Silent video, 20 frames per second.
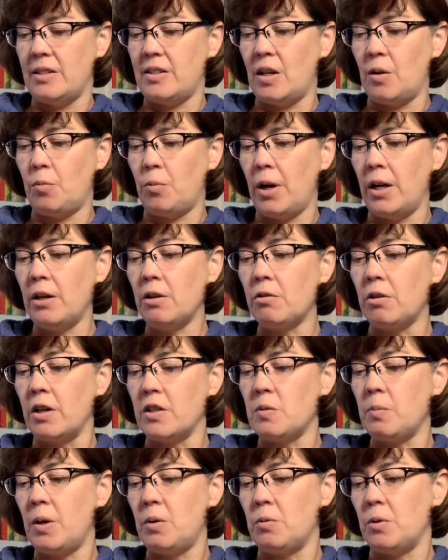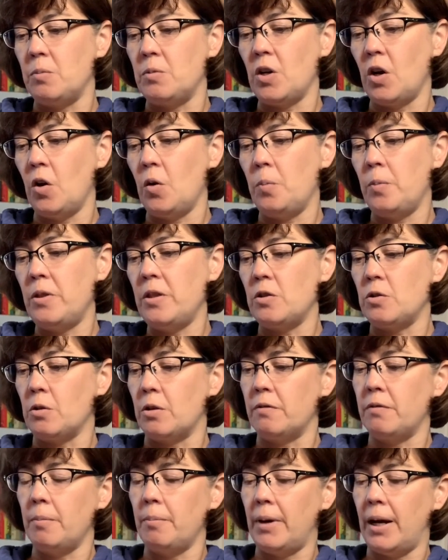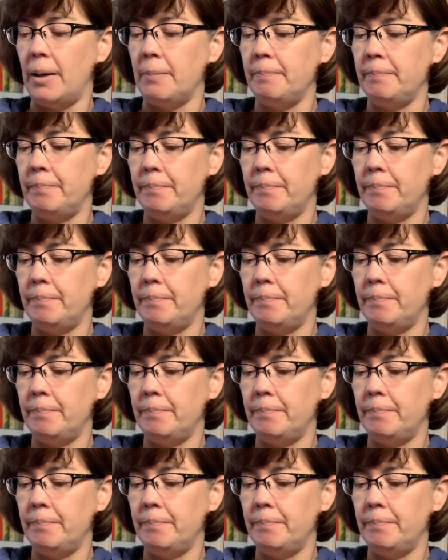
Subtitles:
I ran across my room to open the door for Mom.